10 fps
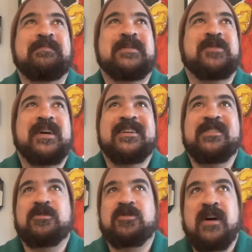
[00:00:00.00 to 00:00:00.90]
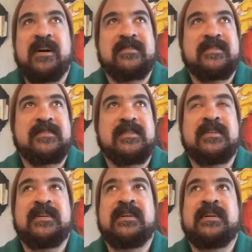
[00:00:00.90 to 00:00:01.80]
betrayed in their trust,
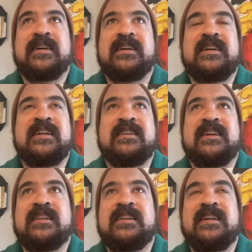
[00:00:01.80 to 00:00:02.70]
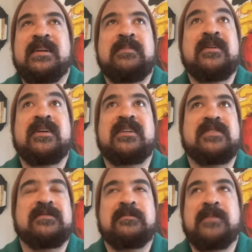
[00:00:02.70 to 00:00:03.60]
in a myriad of
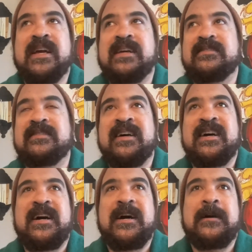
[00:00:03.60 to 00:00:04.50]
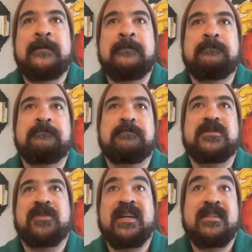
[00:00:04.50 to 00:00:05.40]
different ways,
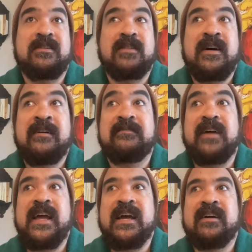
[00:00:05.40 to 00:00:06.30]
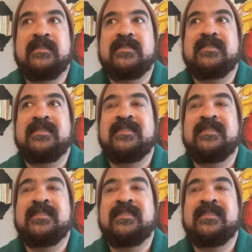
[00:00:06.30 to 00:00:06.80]
betrayed in their love, and